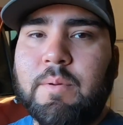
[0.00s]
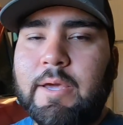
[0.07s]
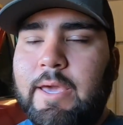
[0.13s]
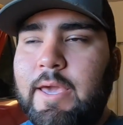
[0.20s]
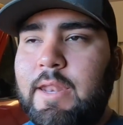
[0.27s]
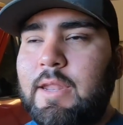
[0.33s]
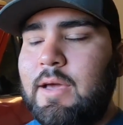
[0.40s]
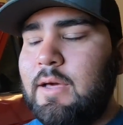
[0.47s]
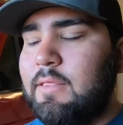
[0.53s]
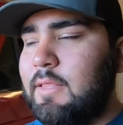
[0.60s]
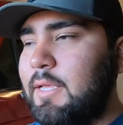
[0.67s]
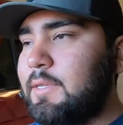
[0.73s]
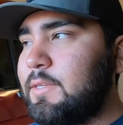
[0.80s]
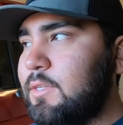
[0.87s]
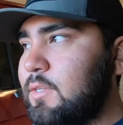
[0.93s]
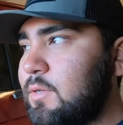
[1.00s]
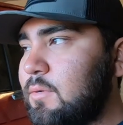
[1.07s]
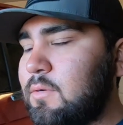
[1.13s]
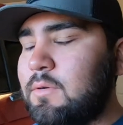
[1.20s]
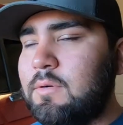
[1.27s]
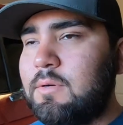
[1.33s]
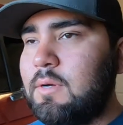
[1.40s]
Again, unless
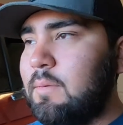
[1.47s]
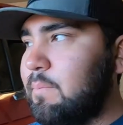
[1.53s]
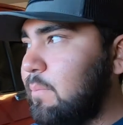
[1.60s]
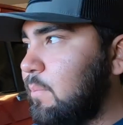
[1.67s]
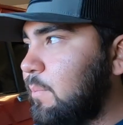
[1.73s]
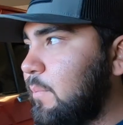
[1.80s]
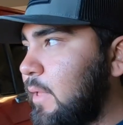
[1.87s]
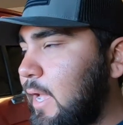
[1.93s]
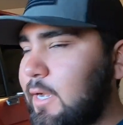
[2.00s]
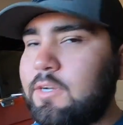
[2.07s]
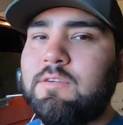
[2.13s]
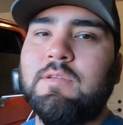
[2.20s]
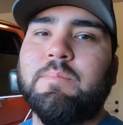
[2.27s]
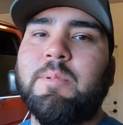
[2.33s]
you're actually